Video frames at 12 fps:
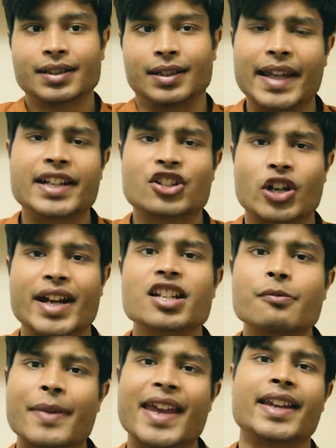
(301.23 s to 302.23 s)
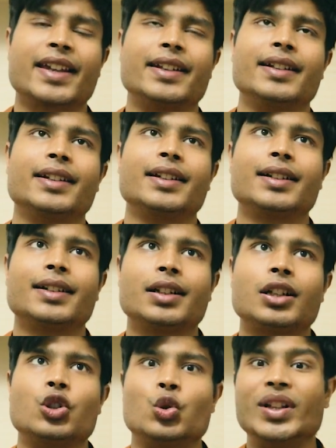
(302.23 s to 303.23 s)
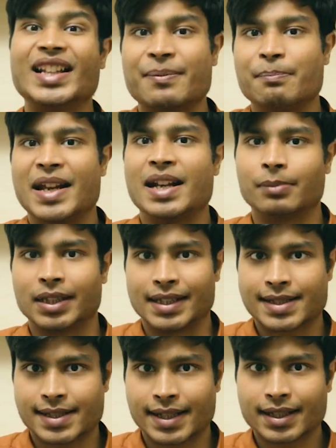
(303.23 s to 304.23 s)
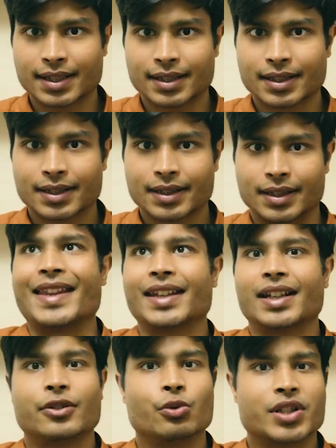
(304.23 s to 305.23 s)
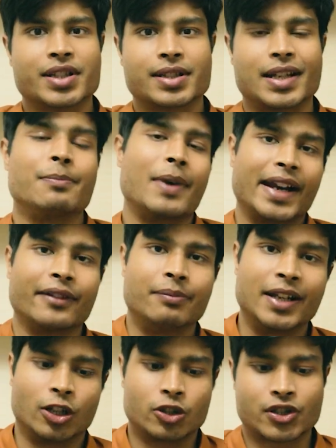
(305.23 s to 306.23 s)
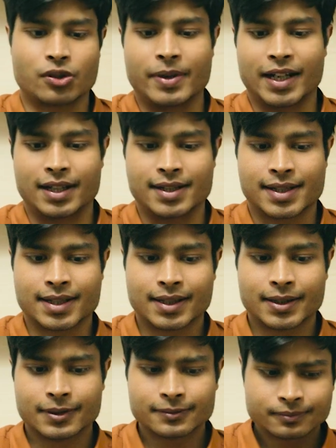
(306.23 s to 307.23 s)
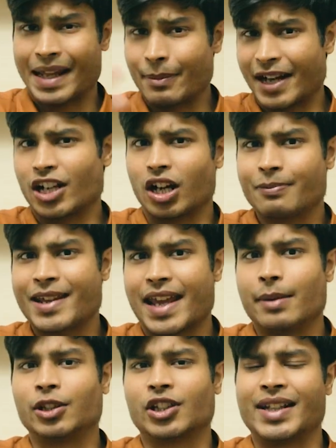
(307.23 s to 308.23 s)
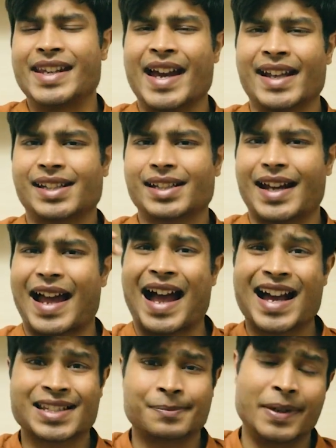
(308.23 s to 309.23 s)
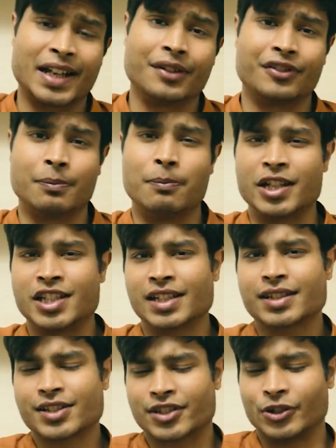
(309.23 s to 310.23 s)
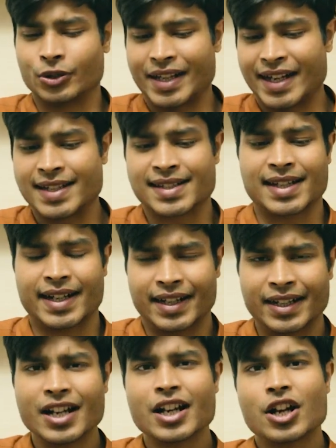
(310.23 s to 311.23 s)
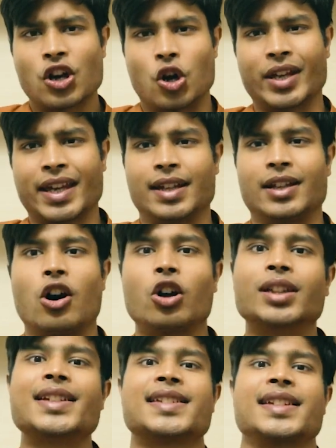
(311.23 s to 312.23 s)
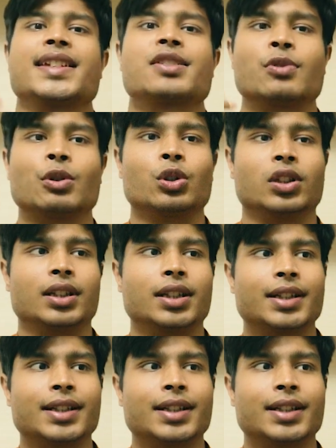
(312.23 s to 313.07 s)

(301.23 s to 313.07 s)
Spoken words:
They tried to make it really minimalistic. I think it might have been also because they might not be able to get as big of a budget, so they decided, okay, all the scenes we will